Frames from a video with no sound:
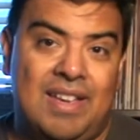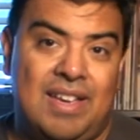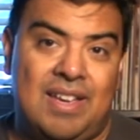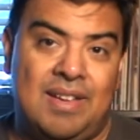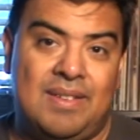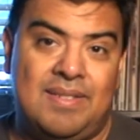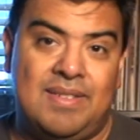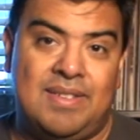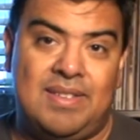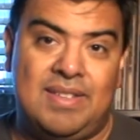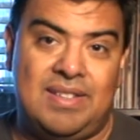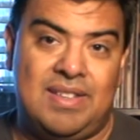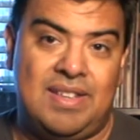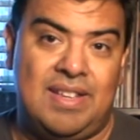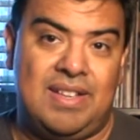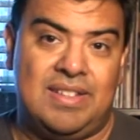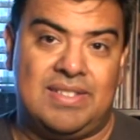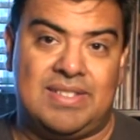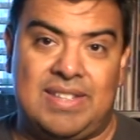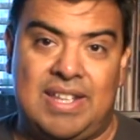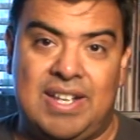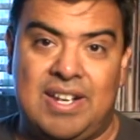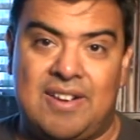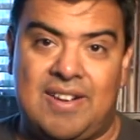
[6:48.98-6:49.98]

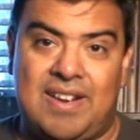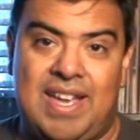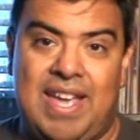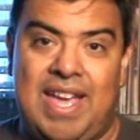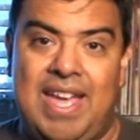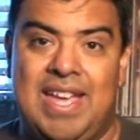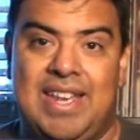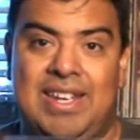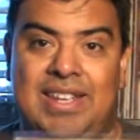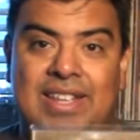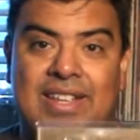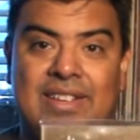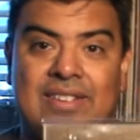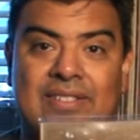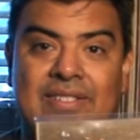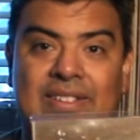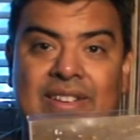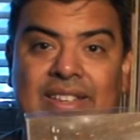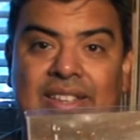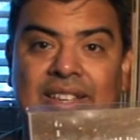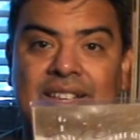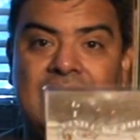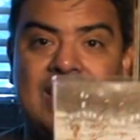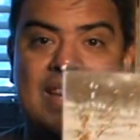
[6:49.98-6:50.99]
It's ear candy,
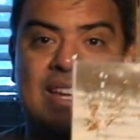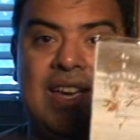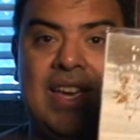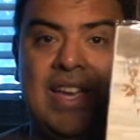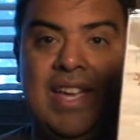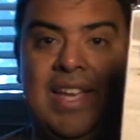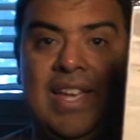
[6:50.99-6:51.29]
really.